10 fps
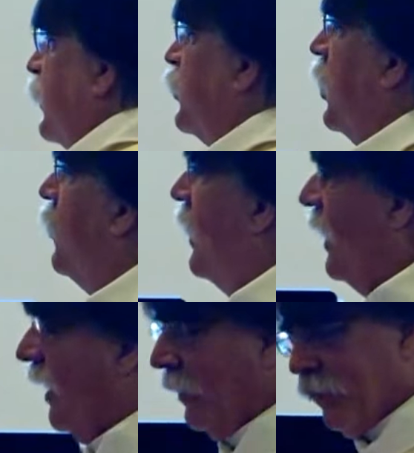to
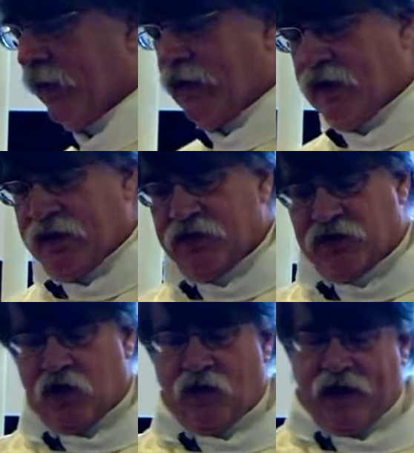Joab.
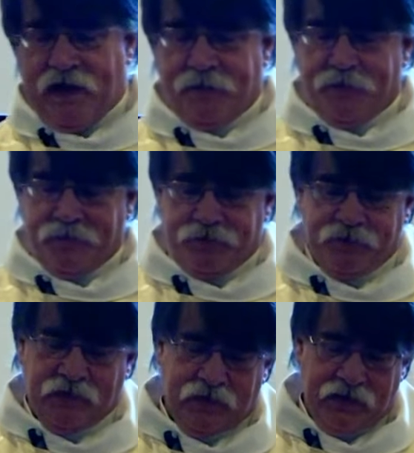Joab,
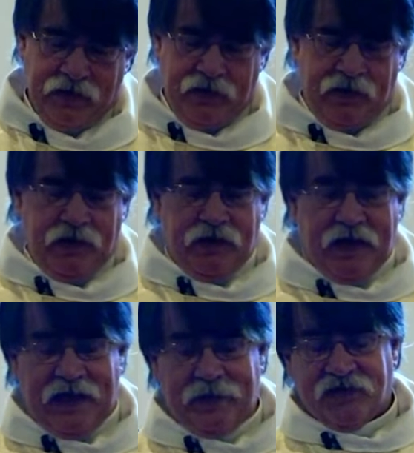
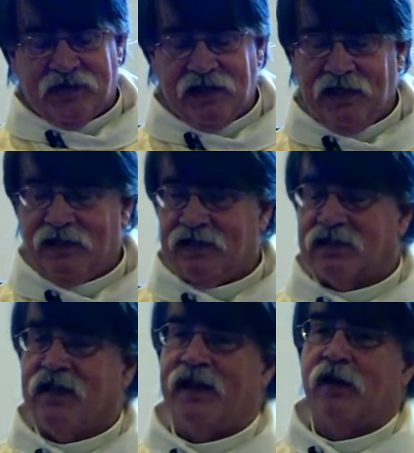I am sending
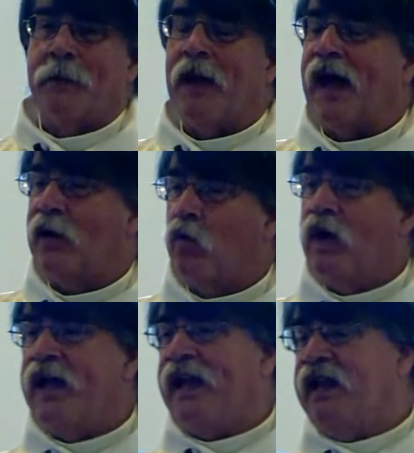this letter by
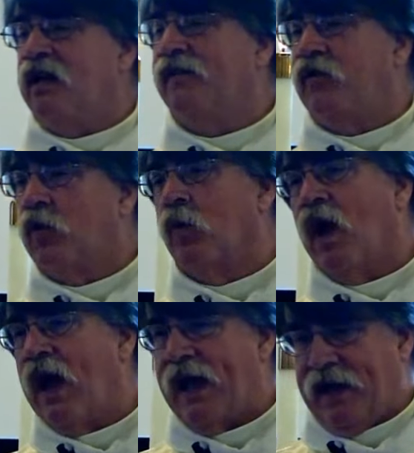way of
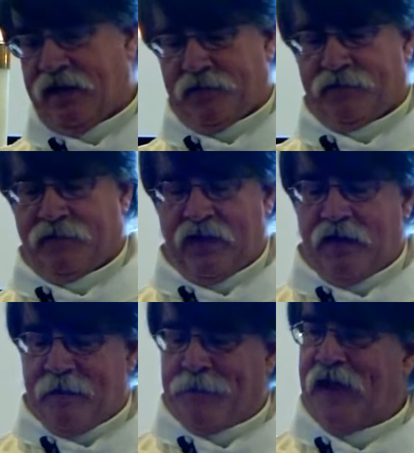Uriah
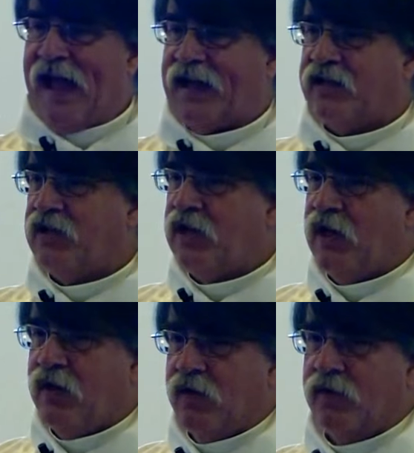back to
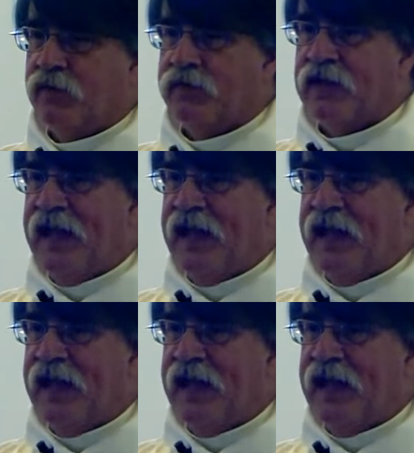you.